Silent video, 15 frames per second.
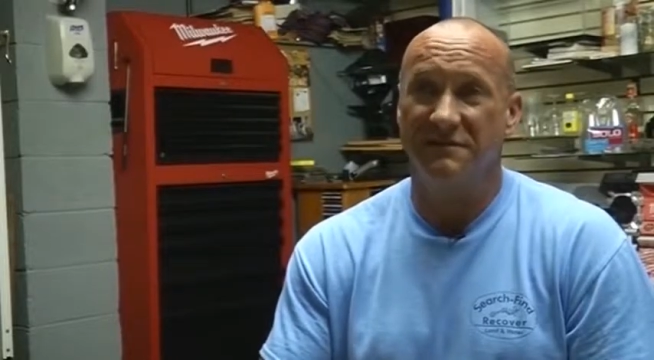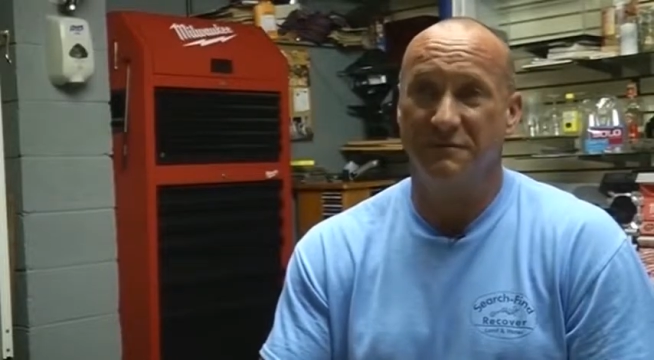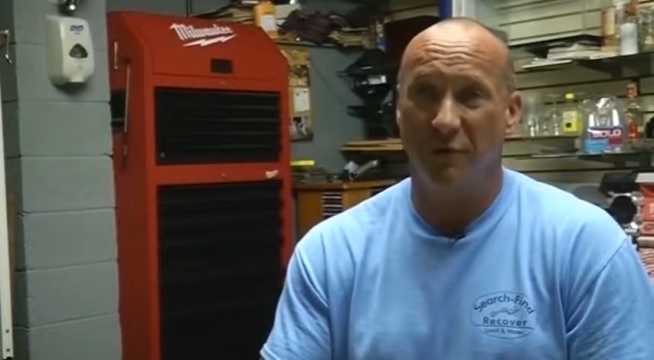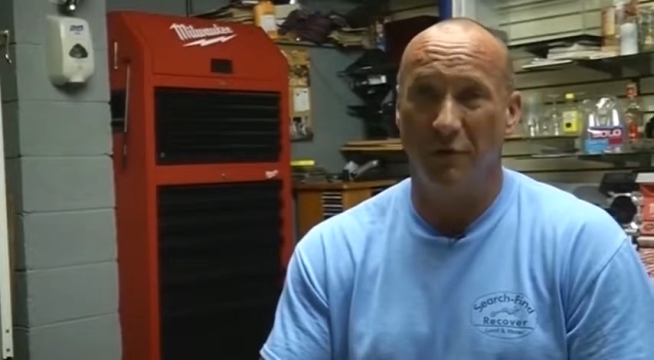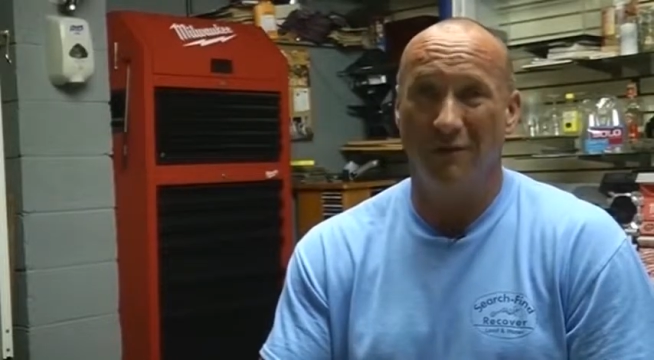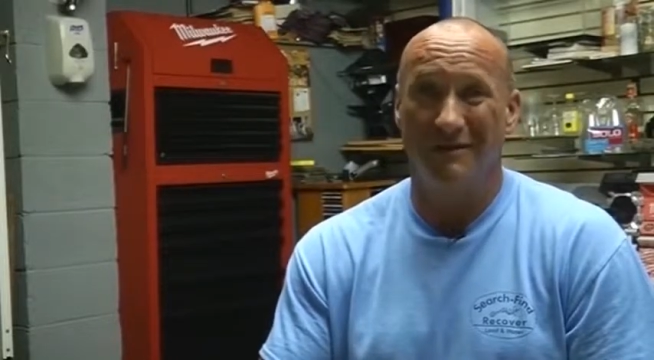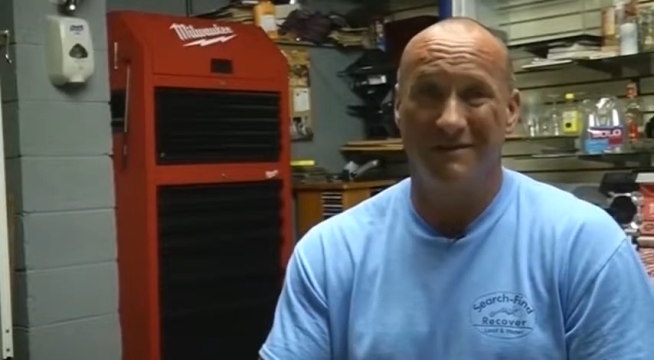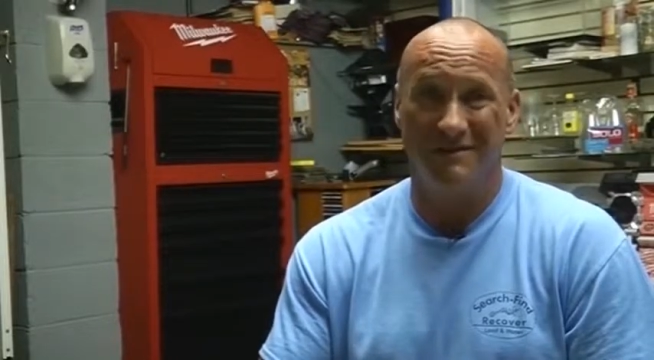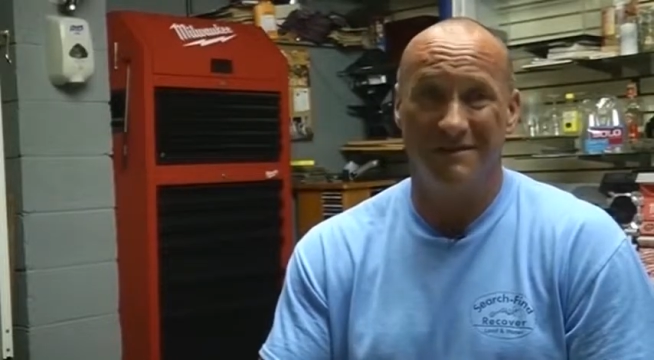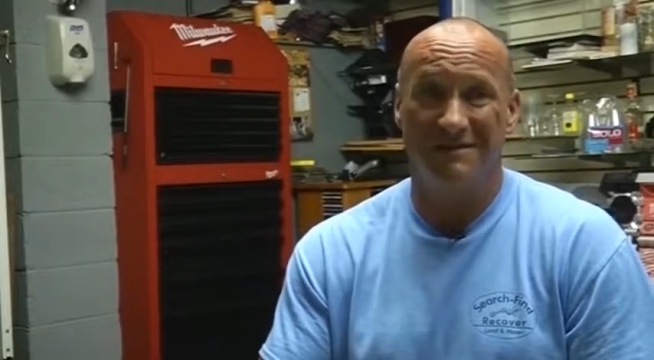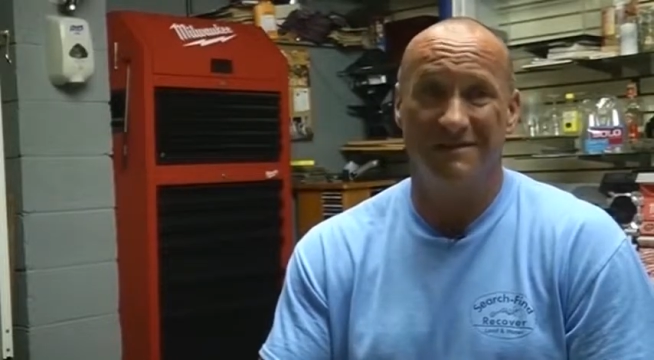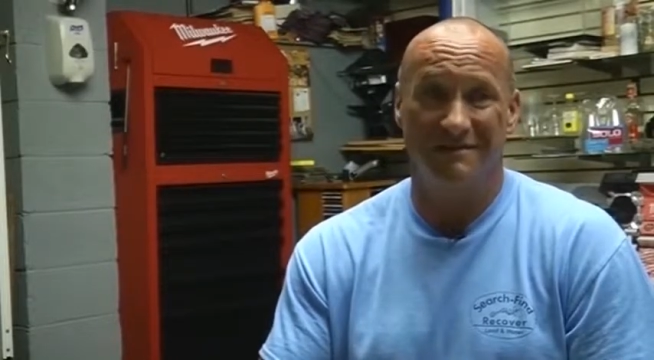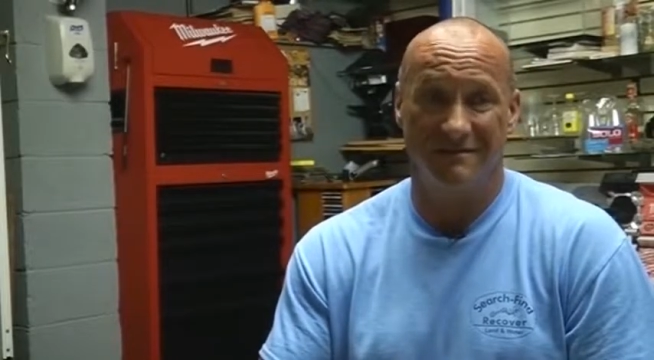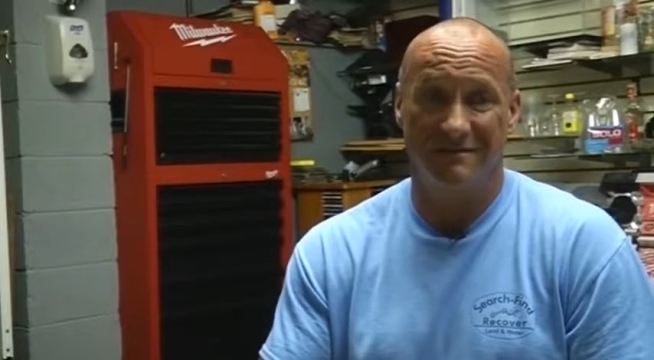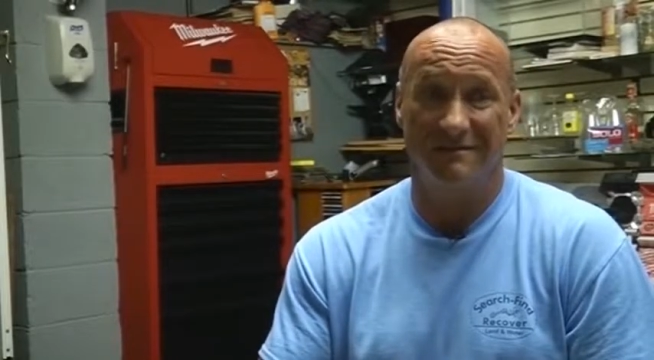is more than
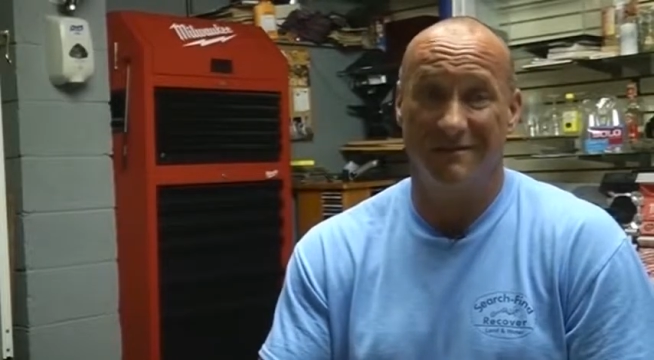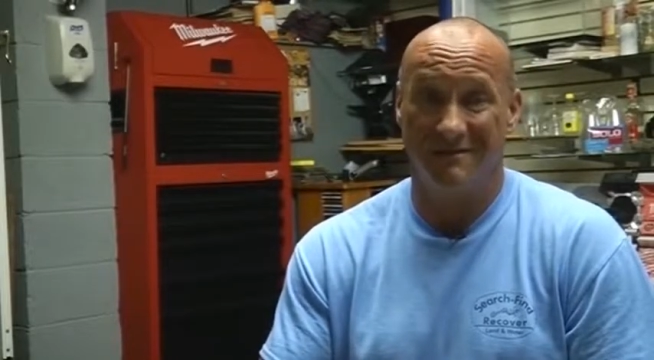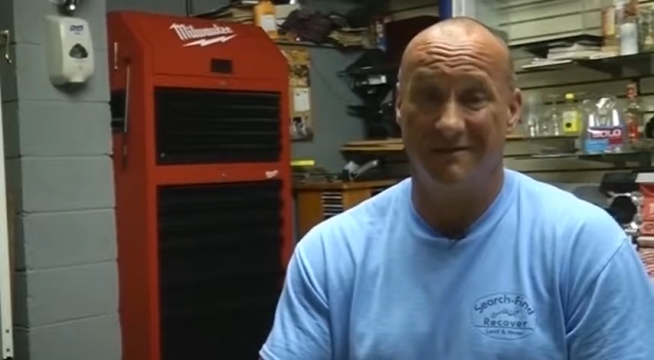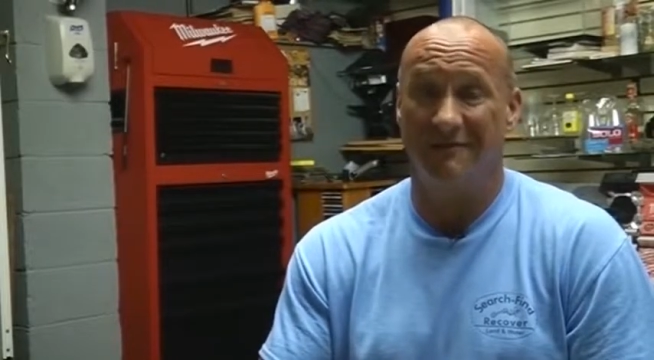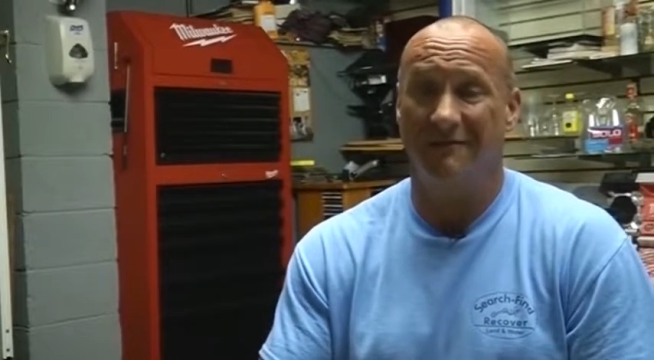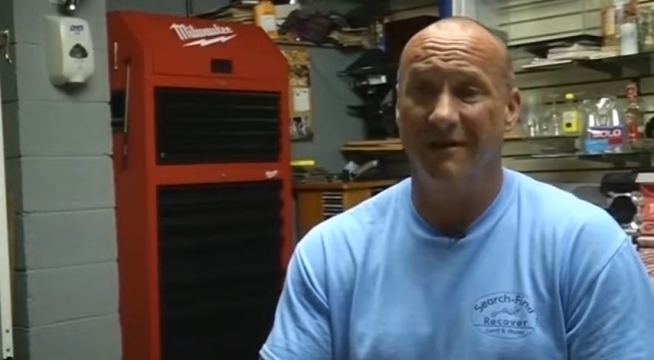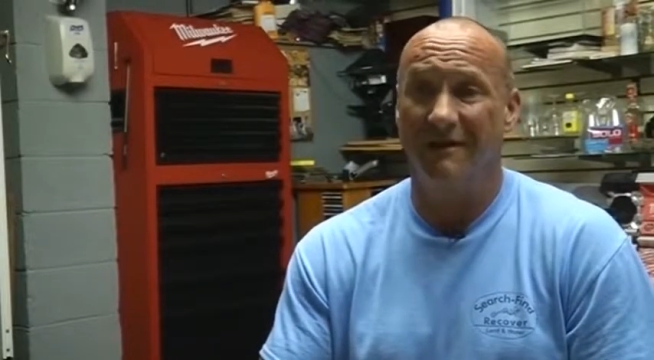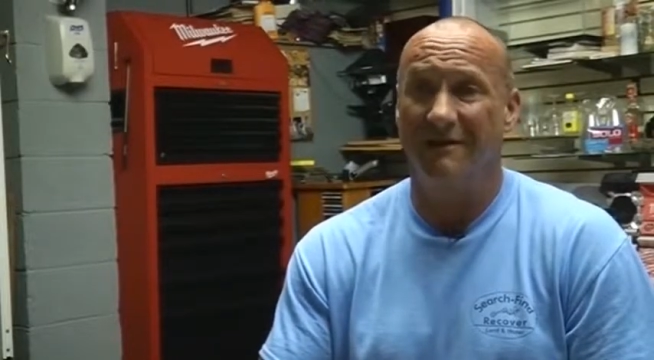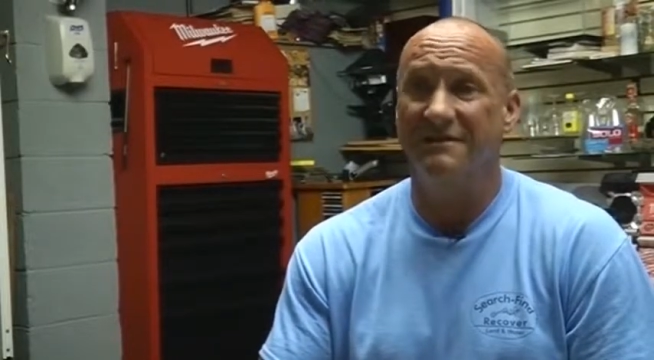just, just a ring.